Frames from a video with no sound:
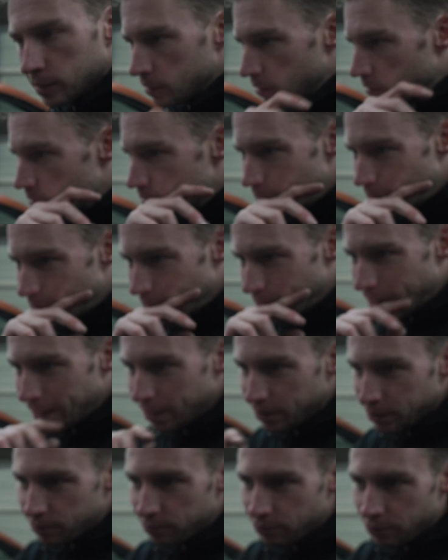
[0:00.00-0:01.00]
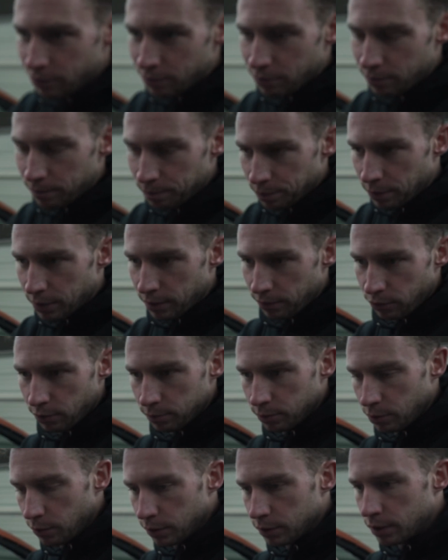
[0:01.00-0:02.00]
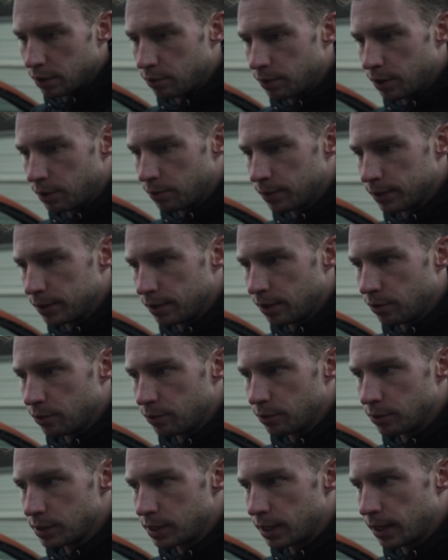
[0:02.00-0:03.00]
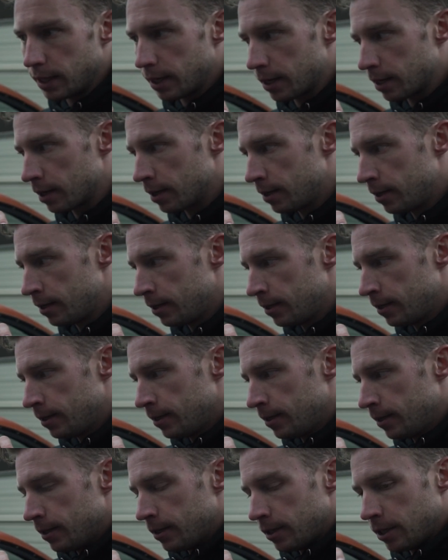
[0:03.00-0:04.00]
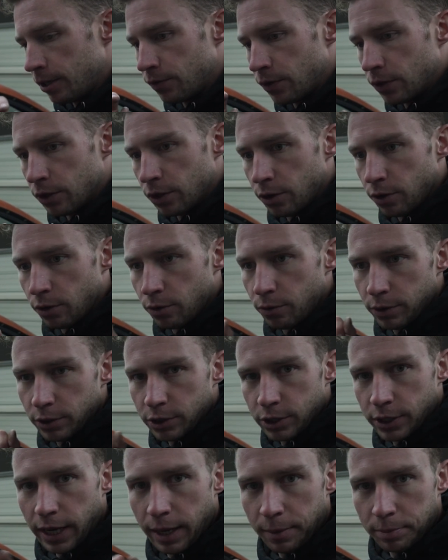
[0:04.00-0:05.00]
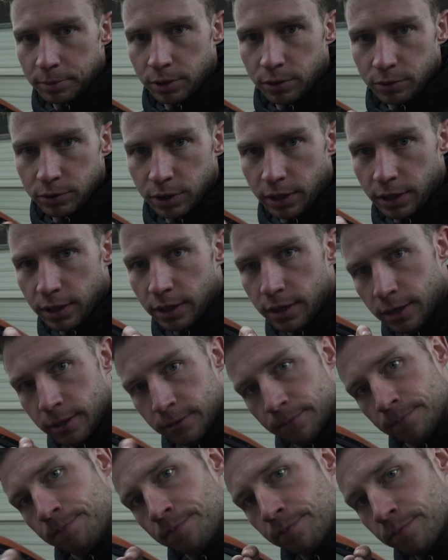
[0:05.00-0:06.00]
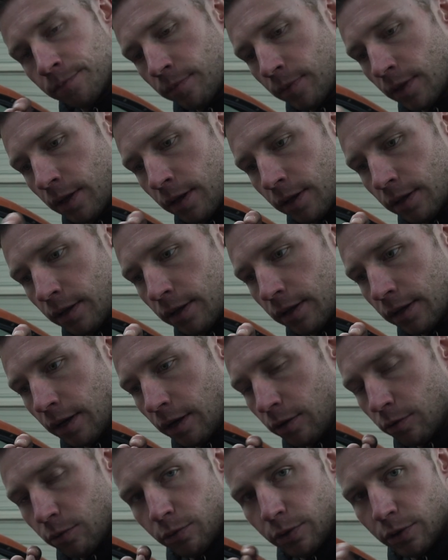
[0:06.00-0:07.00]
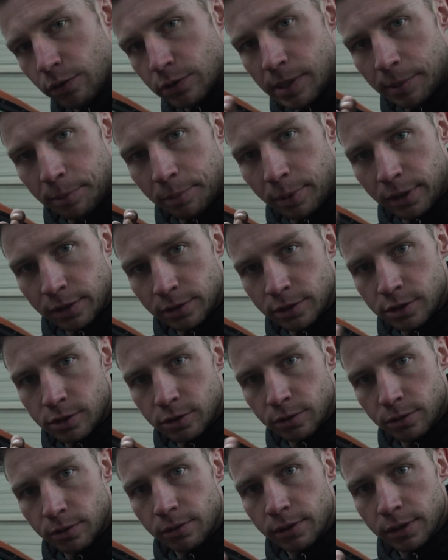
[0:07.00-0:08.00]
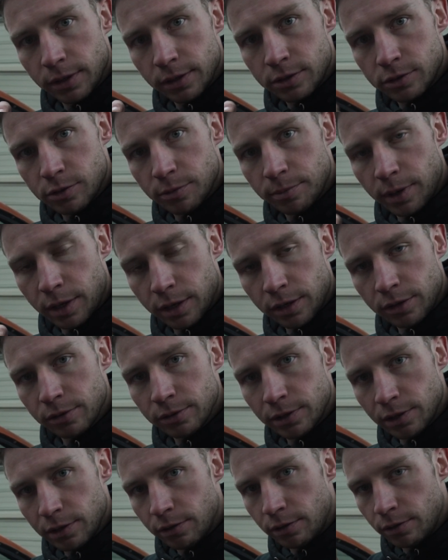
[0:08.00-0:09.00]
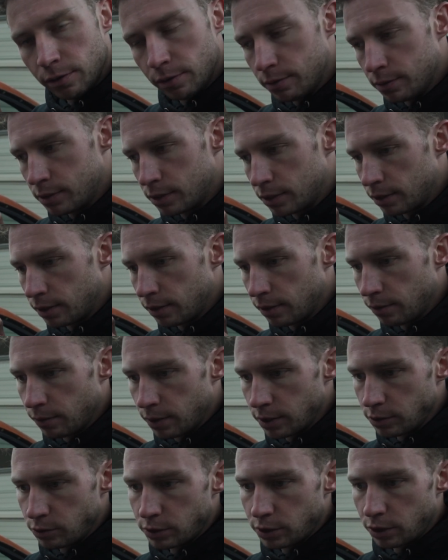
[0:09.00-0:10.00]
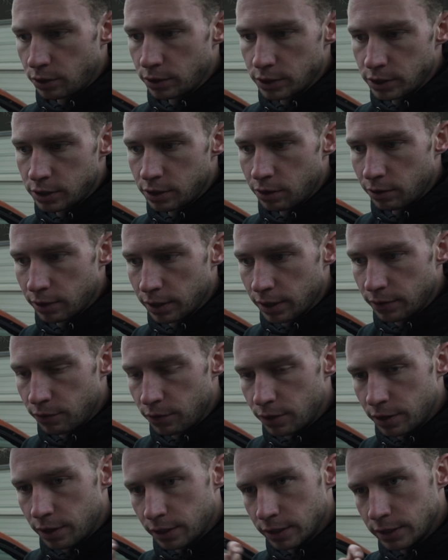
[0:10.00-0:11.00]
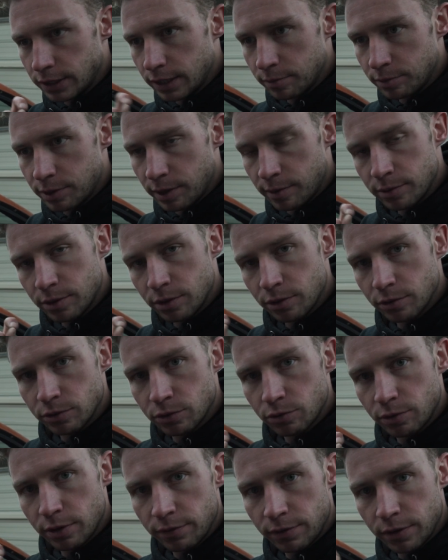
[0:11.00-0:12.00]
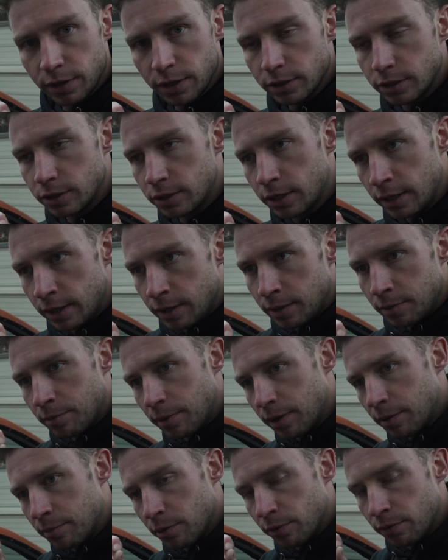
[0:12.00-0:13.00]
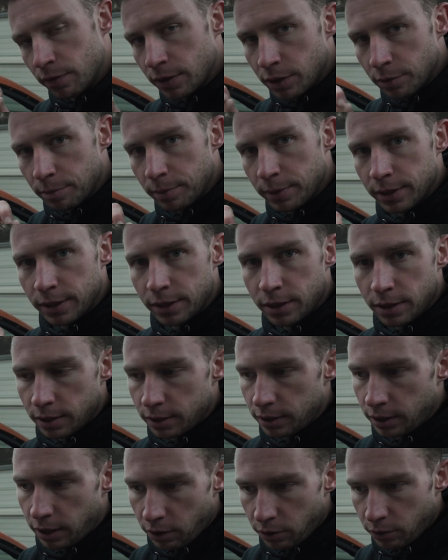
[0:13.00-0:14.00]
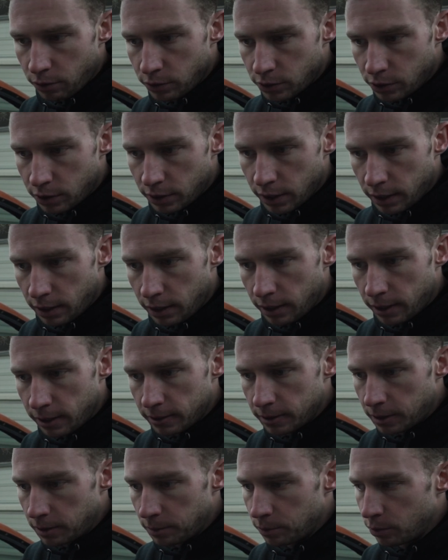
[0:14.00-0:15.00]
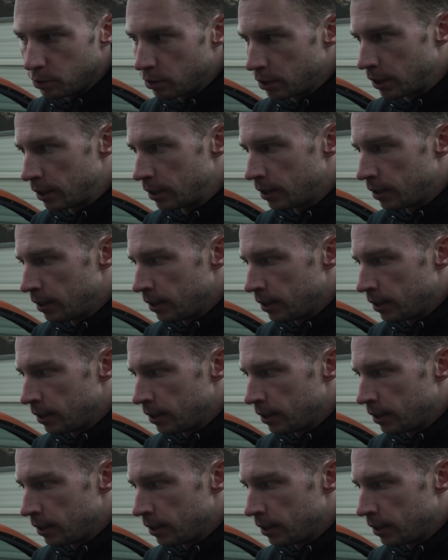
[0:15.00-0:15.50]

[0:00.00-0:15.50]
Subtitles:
So what I learned from doing the rear window was that even though we tapped all the we used a punch to mark all the holes, once you start installing everything, sometimes those riv nuts might move a little bit and the holes are not aligned anymore.